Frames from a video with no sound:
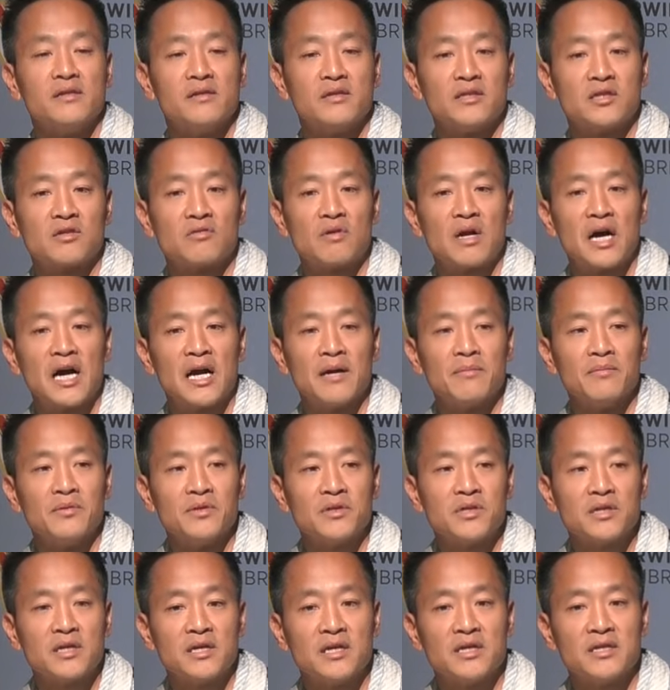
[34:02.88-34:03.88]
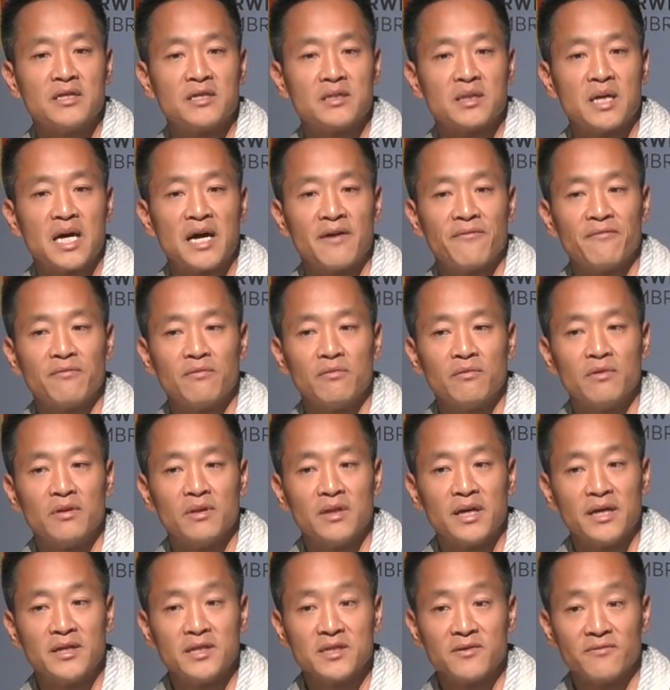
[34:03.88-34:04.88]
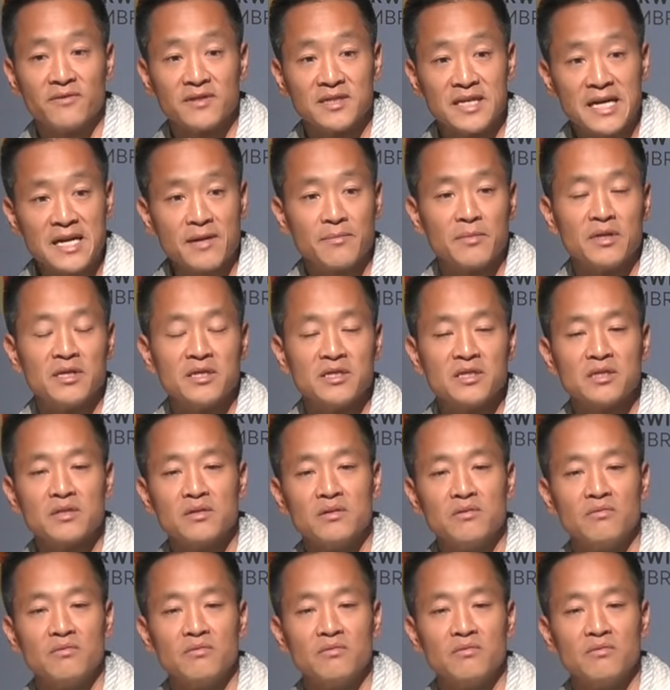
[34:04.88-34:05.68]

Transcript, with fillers: describes his life through the lens of his enemies,